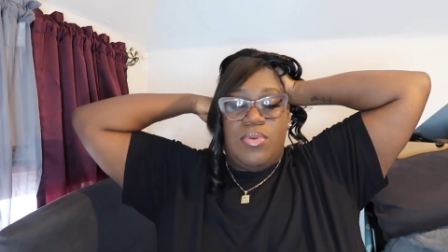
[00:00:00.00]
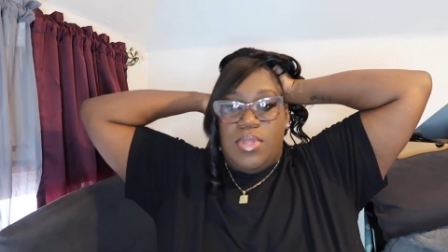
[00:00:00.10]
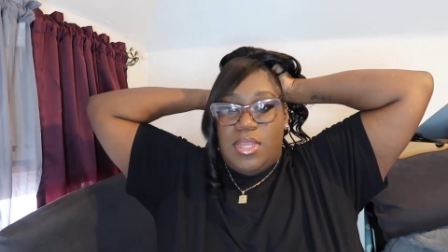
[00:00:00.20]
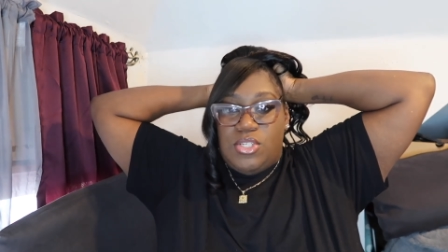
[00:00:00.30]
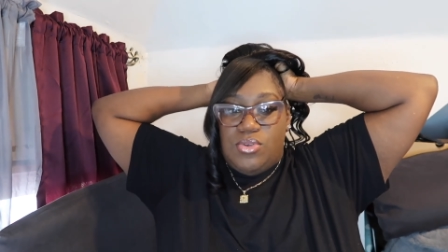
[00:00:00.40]

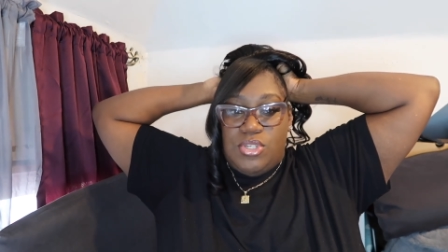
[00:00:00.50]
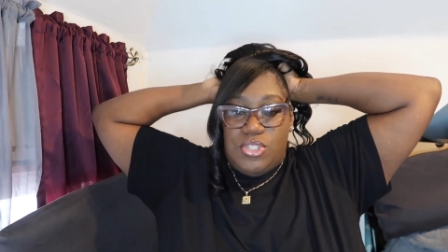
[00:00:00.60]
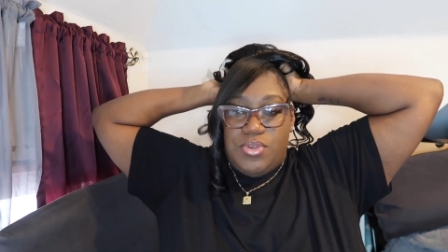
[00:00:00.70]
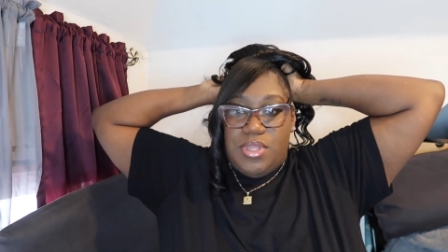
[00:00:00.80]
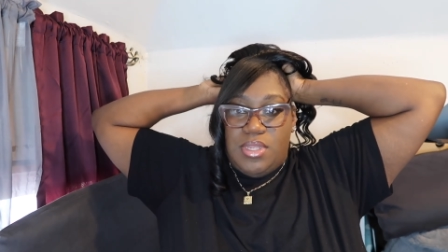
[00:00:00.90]
that
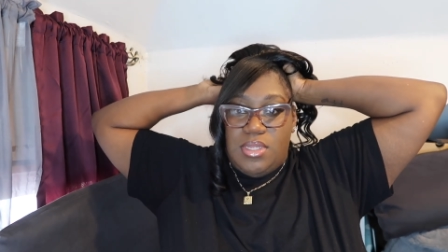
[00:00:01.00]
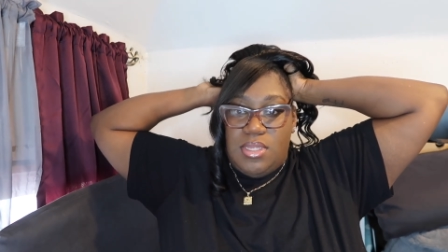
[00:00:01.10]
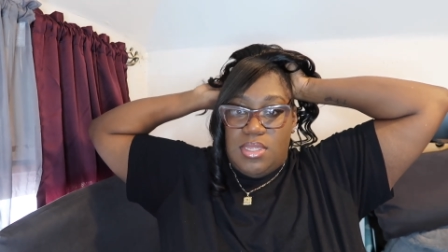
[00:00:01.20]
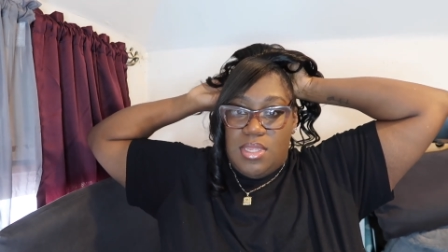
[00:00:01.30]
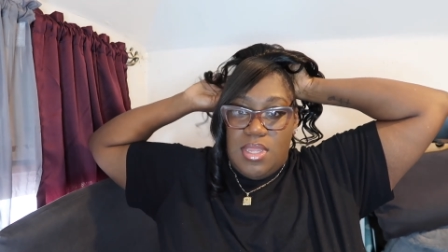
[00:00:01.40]
drawstring
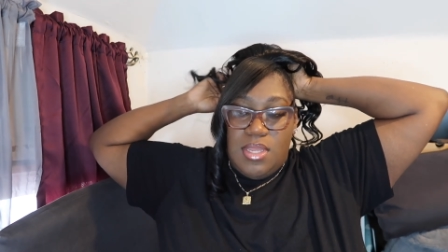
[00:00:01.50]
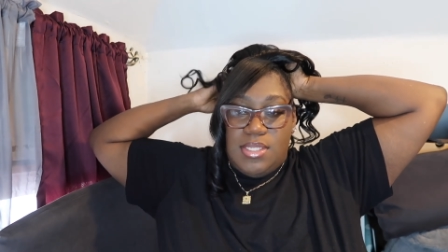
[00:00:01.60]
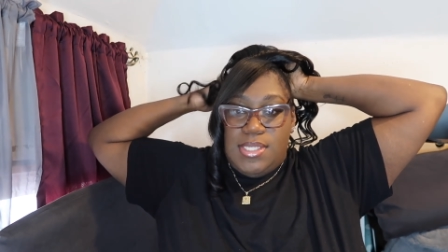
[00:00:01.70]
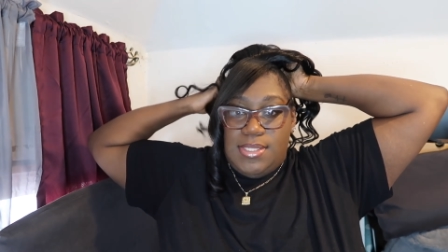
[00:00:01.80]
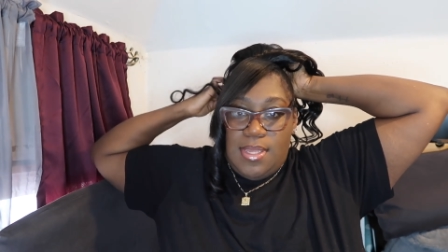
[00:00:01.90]

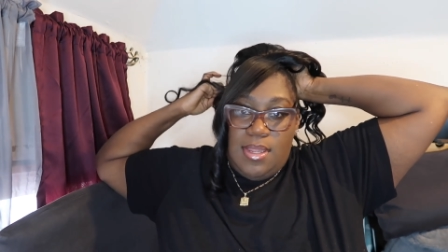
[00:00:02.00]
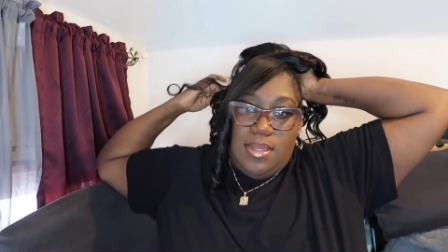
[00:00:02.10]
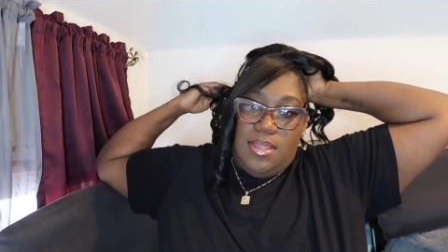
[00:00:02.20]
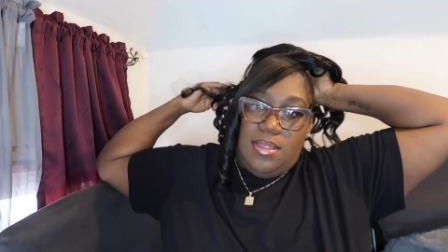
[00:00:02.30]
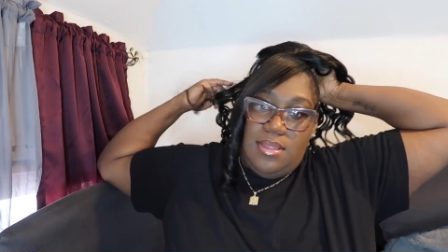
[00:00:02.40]
to
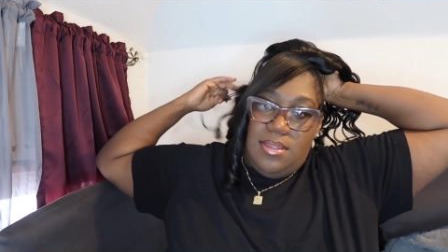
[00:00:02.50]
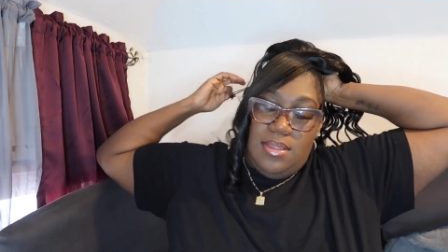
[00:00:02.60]
tighten it.